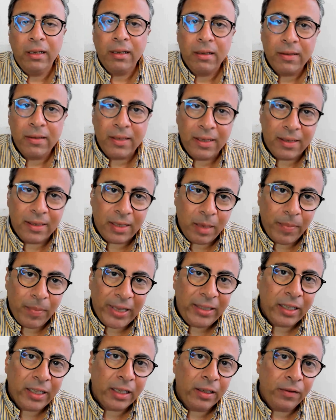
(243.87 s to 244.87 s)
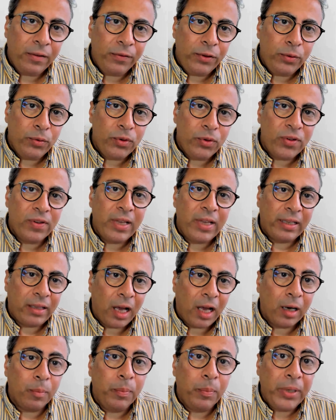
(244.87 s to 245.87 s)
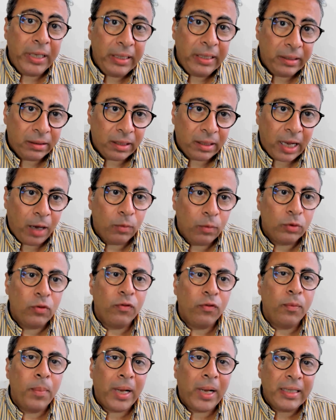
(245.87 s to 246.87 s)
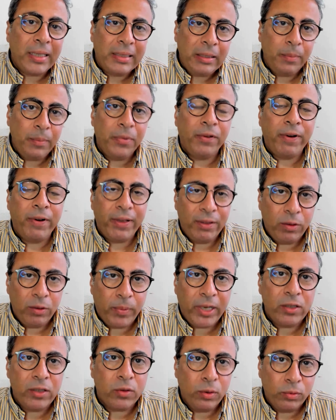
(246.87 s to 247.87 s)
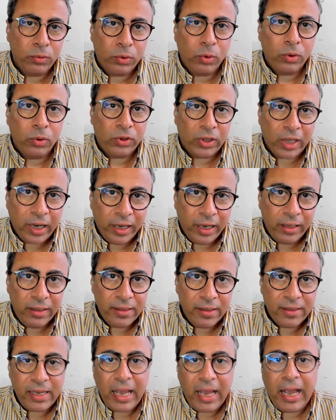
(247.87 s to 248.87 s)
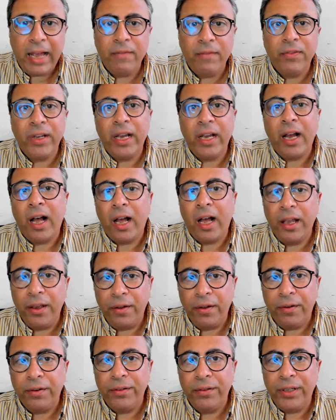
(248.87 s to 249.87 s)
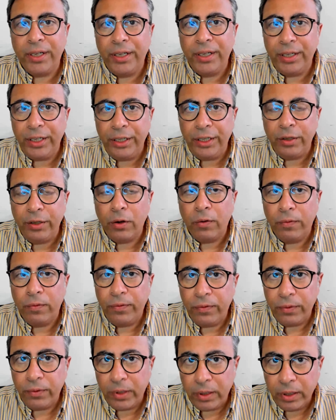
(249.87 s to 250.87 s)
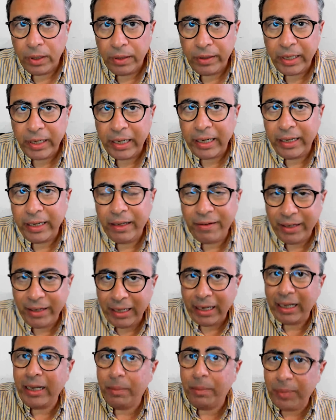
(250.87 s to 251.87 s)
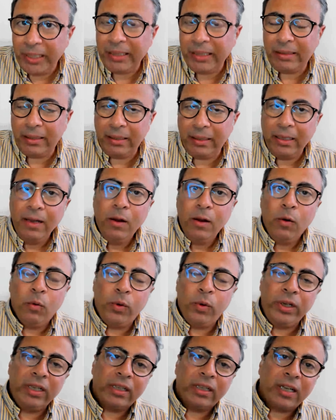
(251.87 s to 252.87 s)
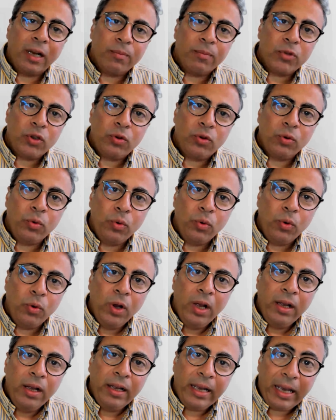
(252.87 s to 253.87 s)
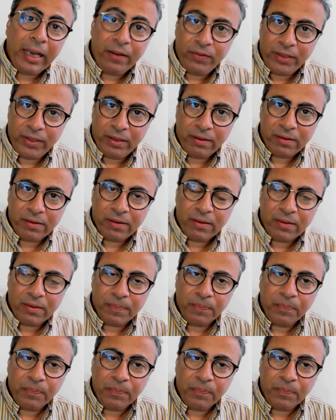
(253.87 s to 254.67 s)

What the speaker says: systematic reviews that are built out of multiple randomized controlled trials have a higher degree of reliability when it comes to evidence.